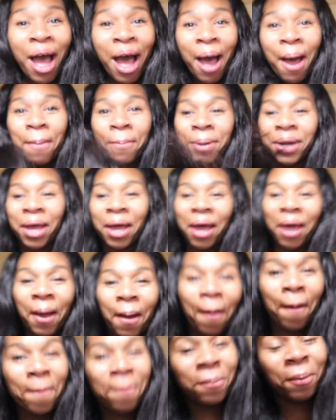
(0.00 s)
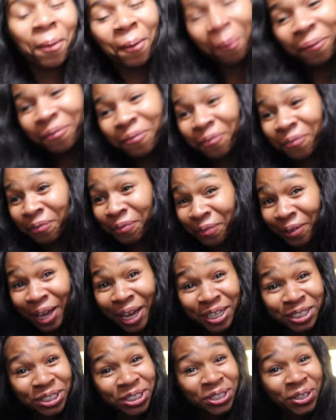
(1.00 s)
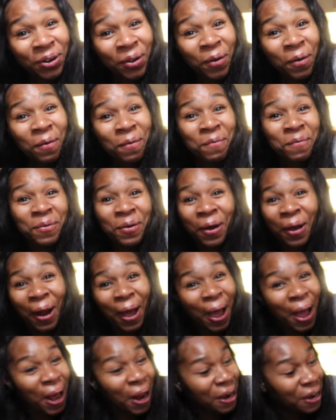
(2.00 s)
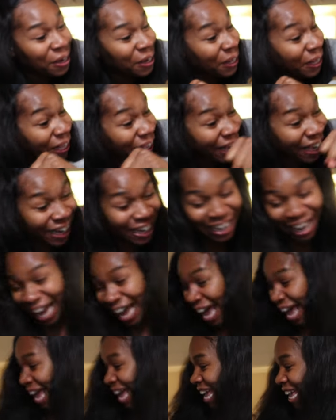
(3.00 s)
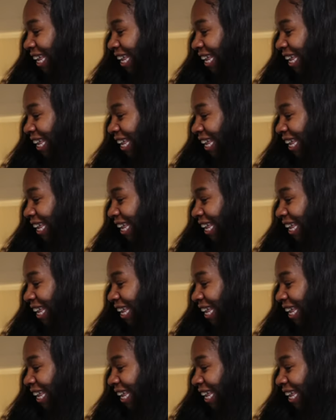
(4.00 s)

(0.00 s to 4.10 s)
I'm not a professional, but I did that.